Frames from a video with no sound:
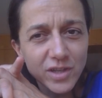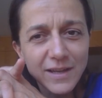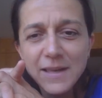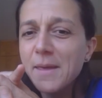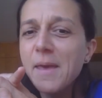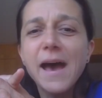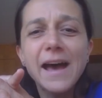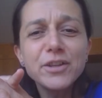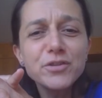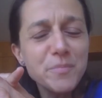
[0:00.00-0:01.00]

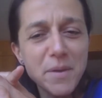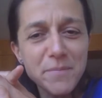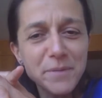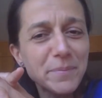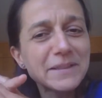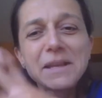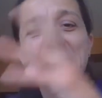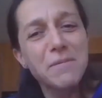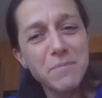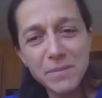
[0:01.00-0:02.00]
I don't remember, but
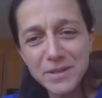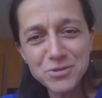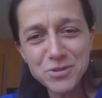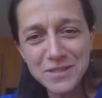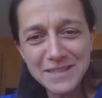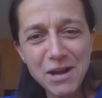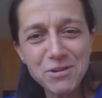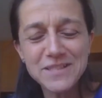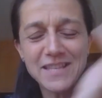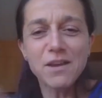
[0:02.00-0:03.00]
maybe you just
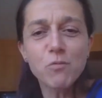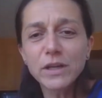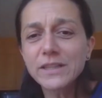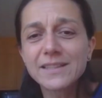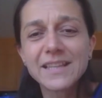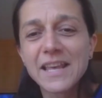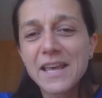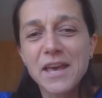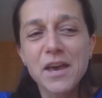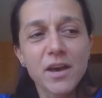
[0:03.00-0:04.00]
now say what
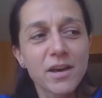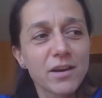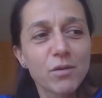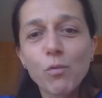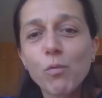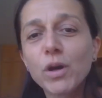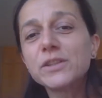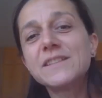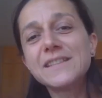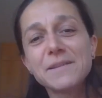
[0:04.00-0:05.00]

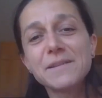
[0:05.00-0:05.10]
is